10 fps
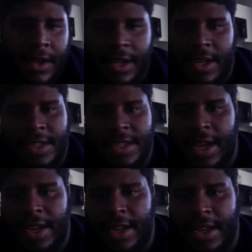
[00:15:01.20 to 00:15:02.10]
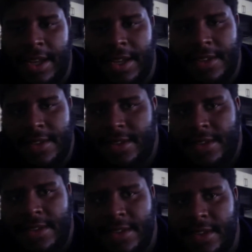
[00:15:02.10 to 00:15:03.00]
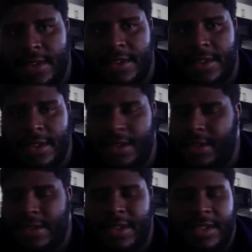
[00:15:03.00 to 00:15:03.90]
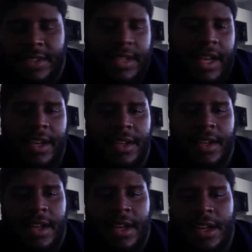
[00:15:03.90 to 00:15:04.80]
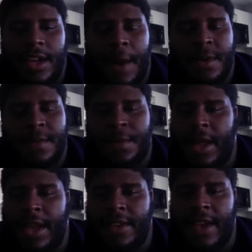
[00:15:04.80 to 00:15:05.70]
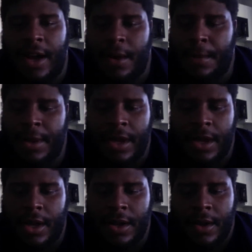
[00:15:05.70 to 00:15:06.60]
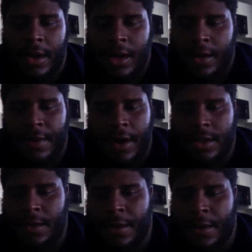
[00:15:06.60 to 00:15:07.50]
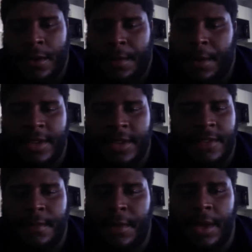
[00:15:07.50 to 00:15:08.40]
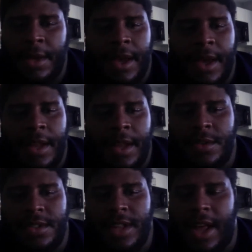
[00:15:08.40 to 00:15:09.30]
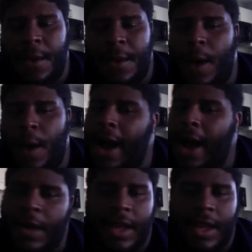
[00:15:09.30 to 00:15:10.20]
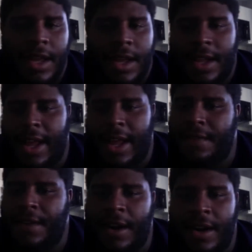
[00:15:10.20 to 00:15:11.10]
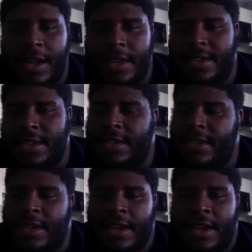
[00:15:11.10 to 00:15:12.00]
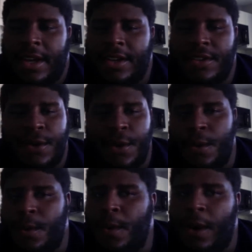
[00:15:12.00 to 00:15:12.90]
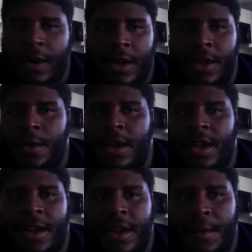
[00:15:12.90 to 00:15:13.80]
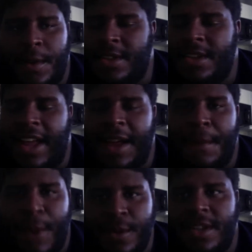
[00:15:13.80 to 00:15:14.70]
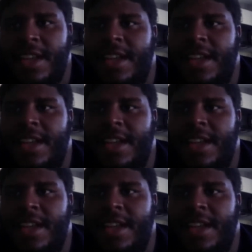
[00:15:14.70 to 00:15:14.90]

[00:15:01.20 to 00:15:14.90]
that shot in the league. It's that's just how the numbers plays out. But as far as the recruiting process for me, man, it was just like wowing. Like far as just a school wanting you, and it wasn't like mostly